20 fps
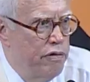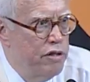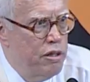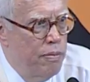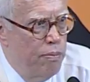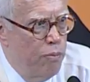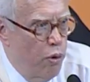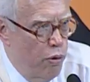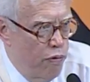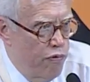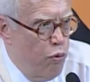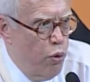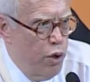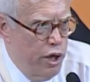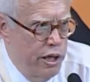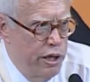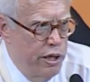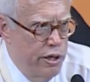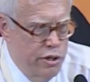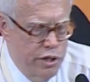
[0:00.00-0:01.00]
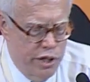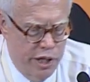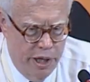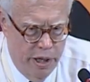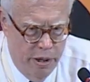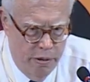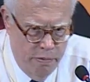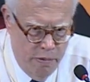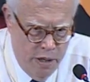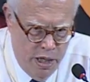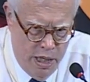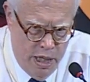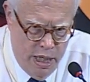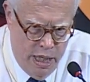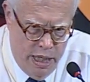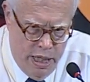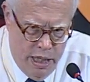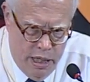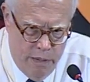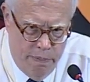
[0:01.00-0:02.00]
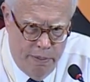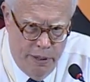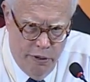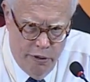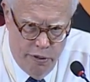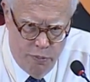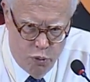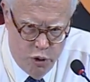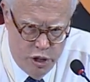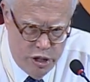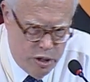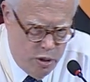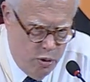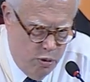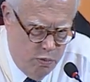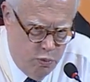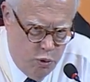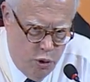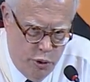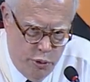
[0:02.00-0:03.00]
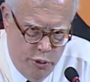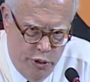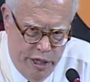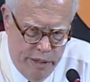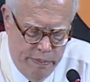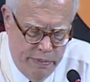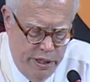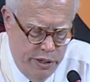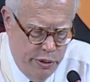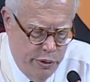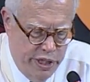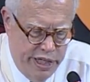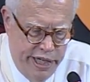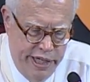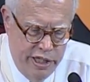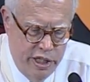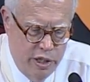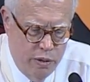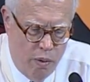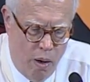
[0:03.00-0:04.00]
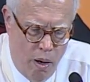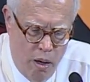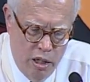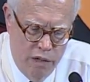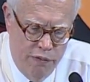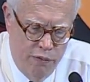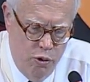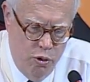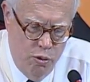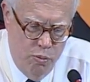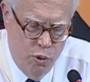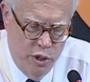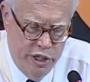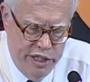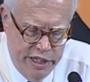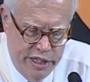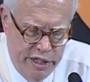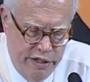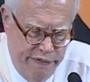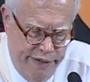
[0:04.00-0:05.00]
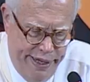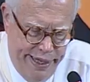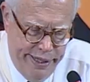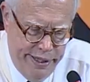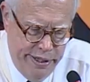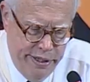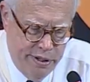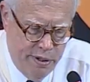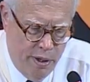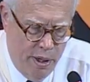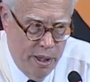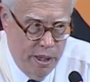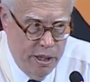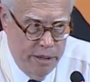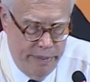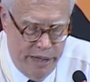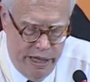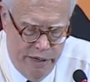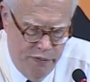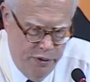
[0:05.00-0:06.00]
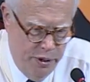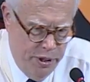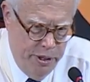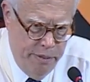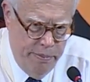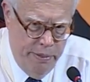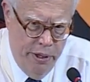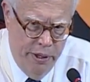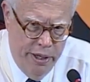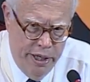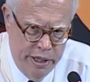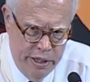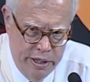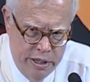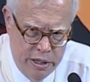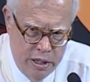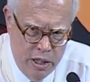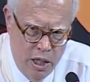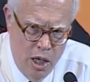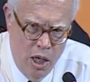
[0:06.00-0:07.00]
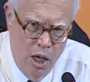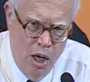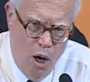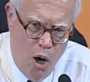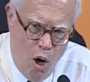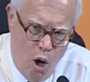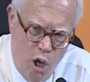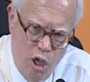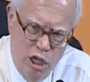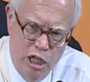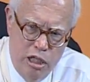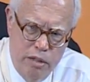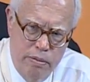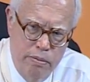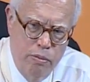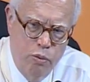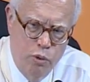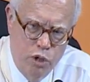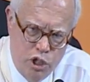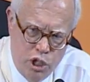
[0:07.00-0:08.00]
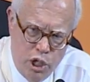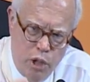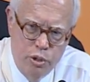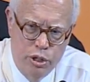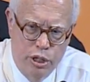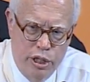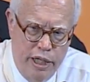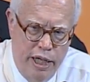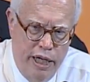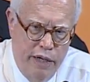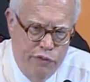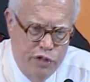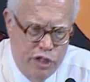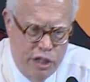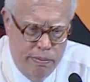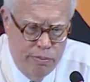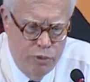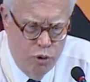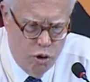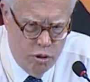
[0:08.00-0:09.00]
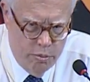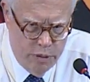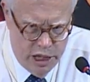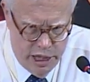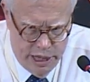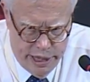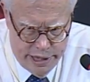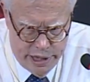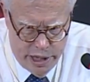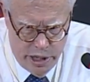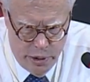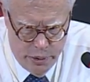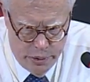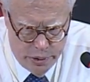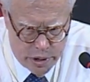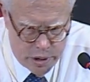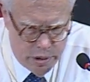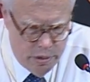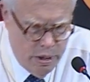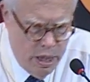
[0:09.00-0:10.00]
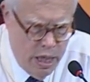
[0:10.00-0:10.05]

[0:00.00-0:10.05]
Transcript: some more 40 years ago, the Perry Preschool Program. These were kids who, all of whom were disadvantaged, all of them African Americans, all of them were chosen to have subnormal IQs.